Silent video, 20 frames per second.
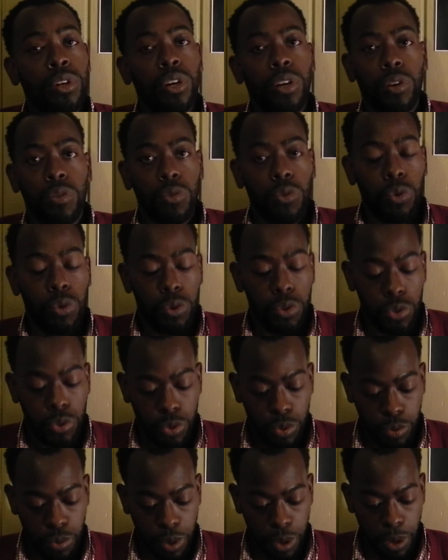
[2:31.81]
Of
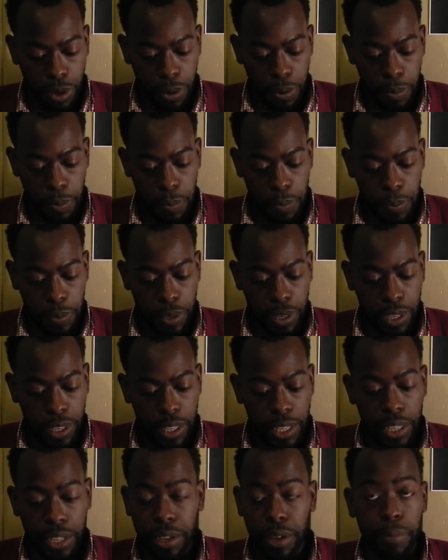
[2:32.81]
course,
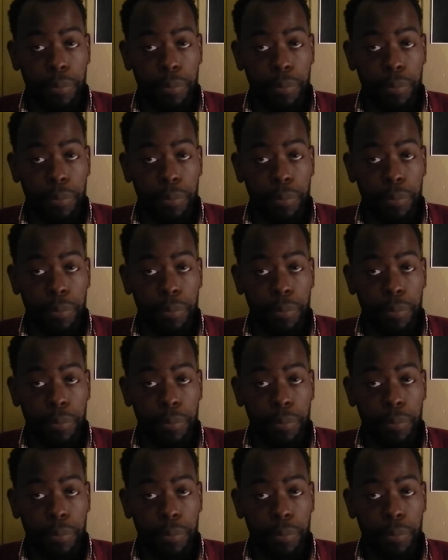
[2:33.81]
clean the